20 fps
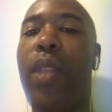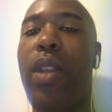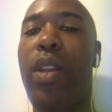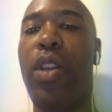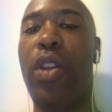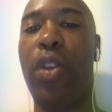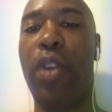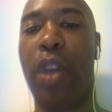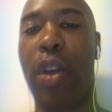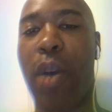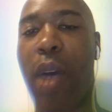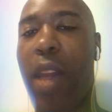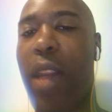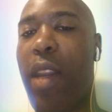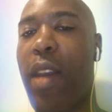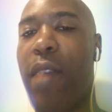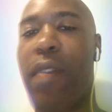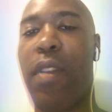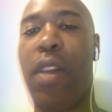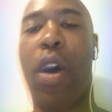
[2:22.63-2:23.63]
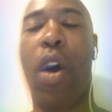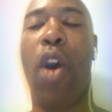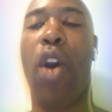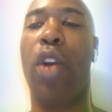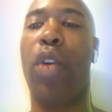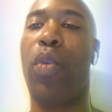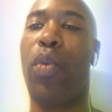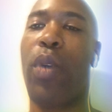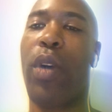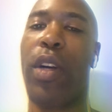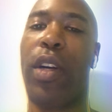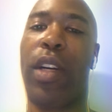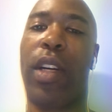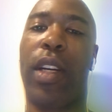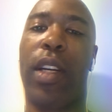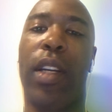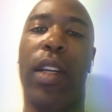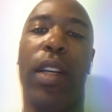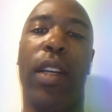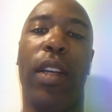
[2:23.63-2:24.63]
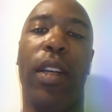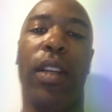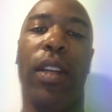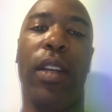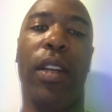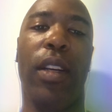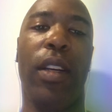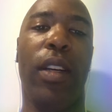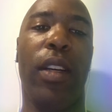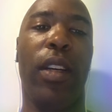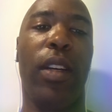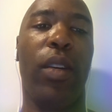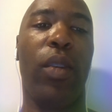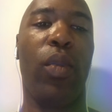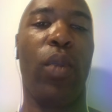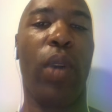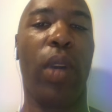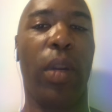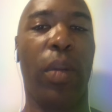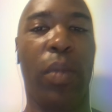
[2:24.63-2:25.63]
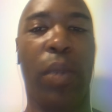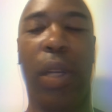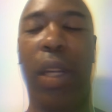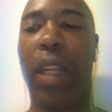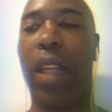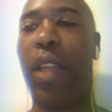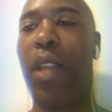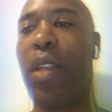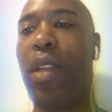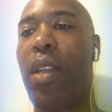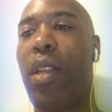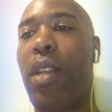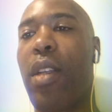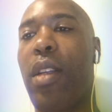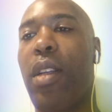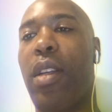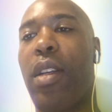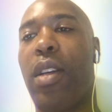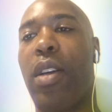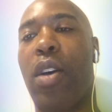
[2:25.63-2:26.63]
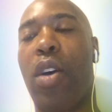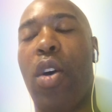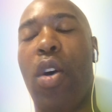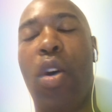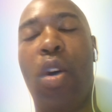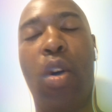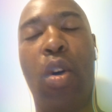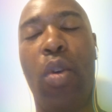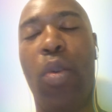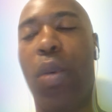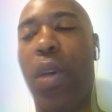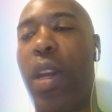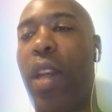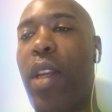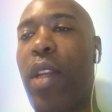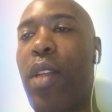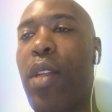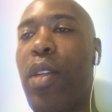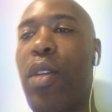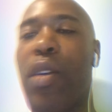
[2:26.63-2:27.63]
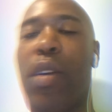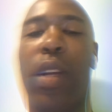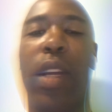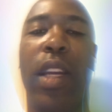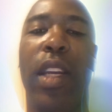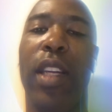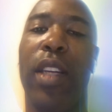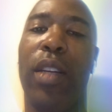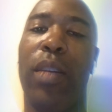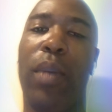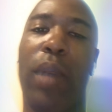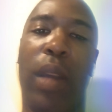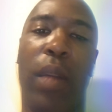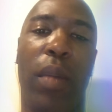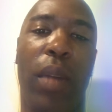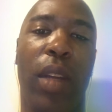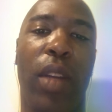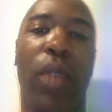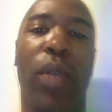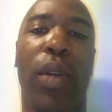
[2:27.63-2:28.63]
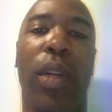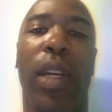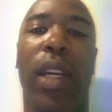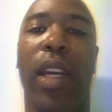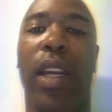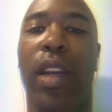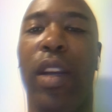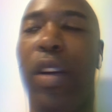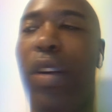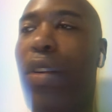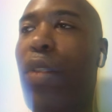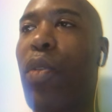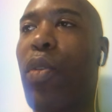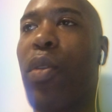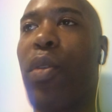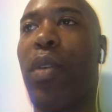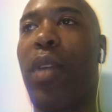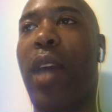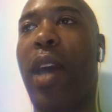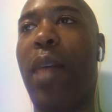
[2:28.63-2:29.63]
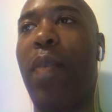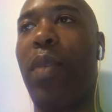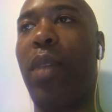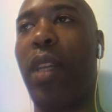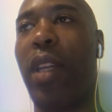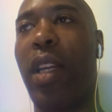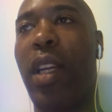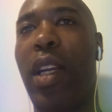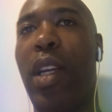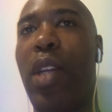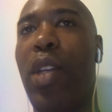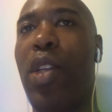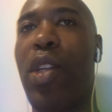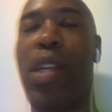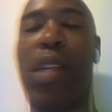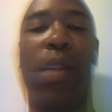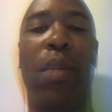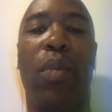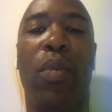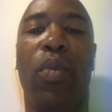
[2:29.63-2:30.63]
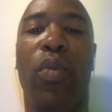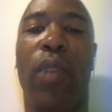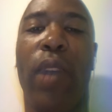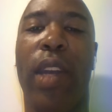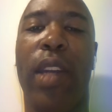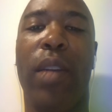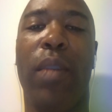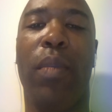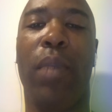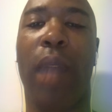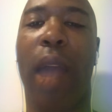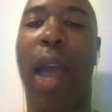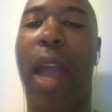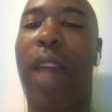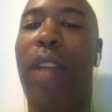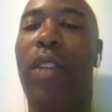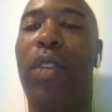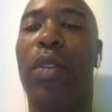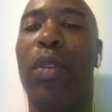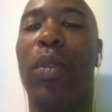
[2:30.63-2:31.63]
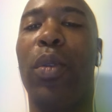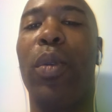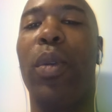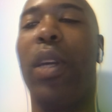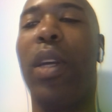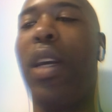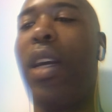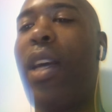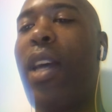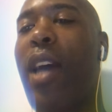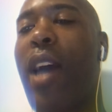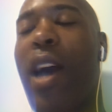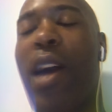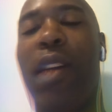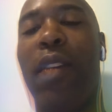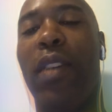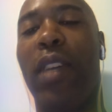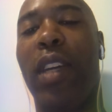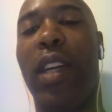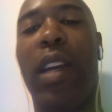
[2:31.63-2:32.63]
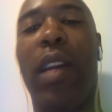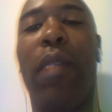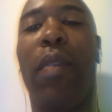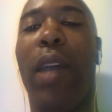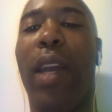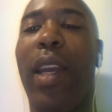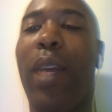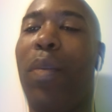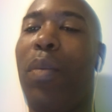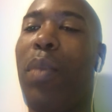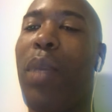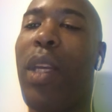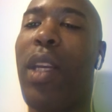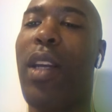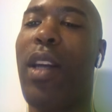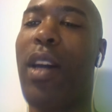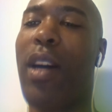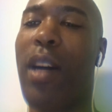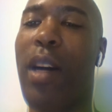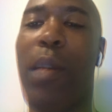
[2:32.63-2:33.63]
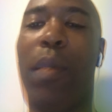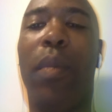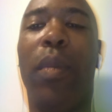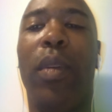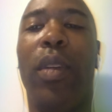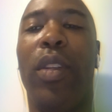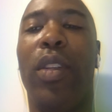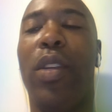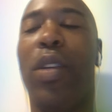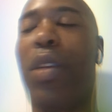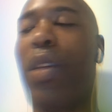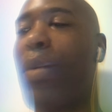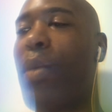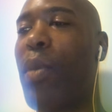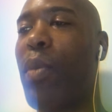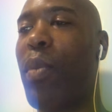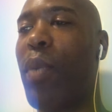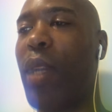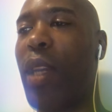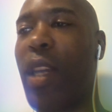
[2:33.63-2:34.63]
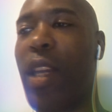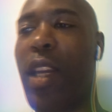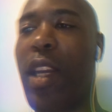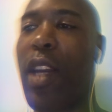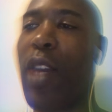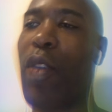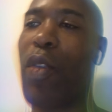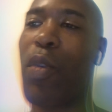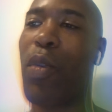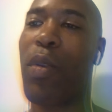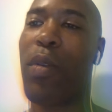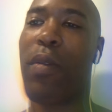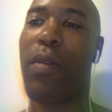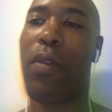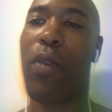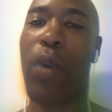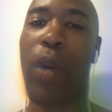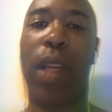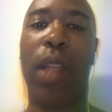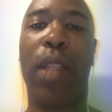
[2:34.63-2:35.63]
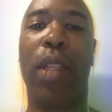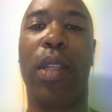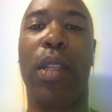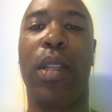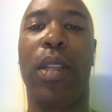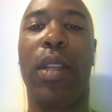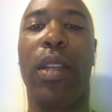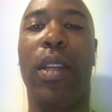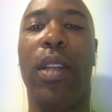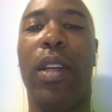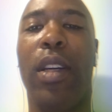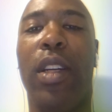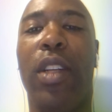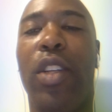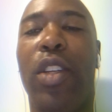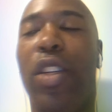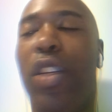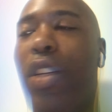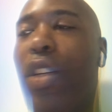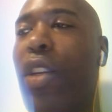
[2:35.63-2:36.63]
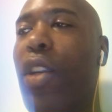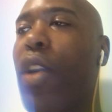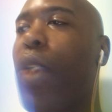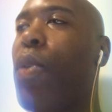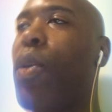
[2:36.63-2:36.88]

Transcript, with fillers: you know, I love the artwork. One Piece, always. You know, they need to make me into a character on that. Please, just some random black dude. I don't even care if I get beat up. Just let me be in there and do a voice, a cheer,